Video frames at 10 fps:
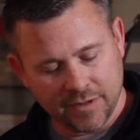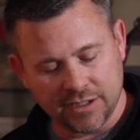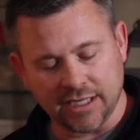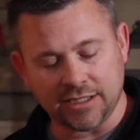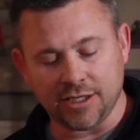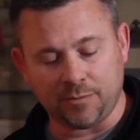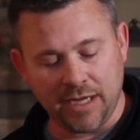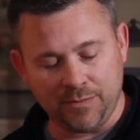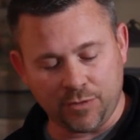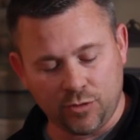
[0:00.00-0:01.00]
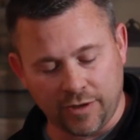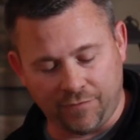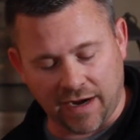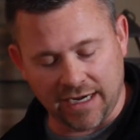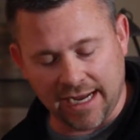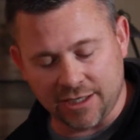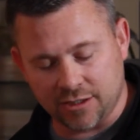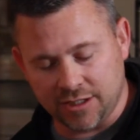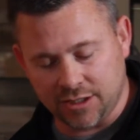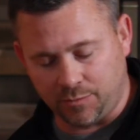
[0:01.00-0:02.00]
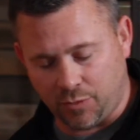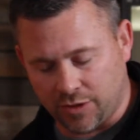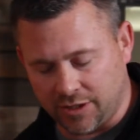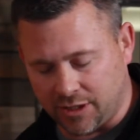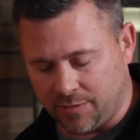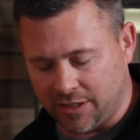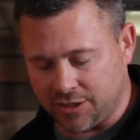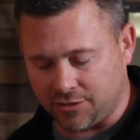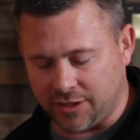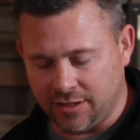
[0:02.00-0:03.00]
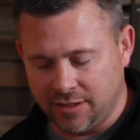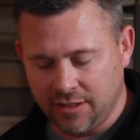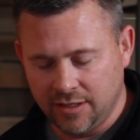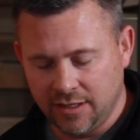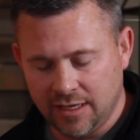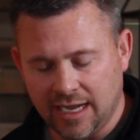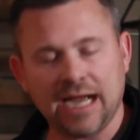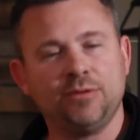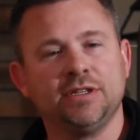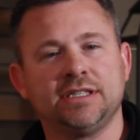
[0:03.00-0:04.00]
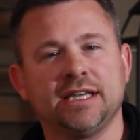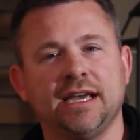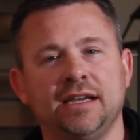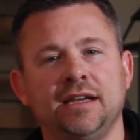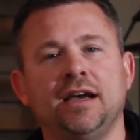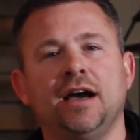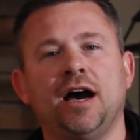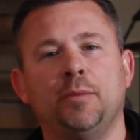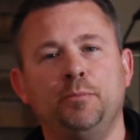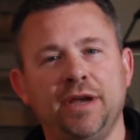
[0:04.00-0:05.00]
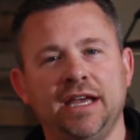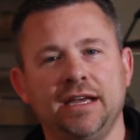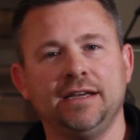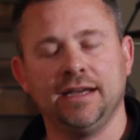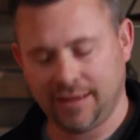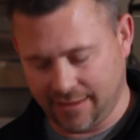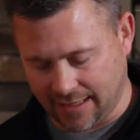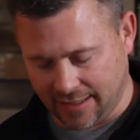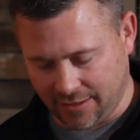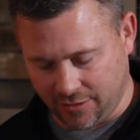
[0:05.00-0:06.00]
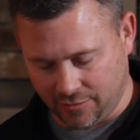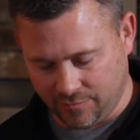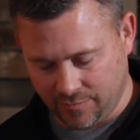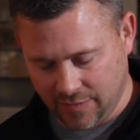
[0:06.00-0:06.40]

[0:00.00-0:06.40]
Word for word: She said, To the people who have financially supported the ministry, I would say a big thank you.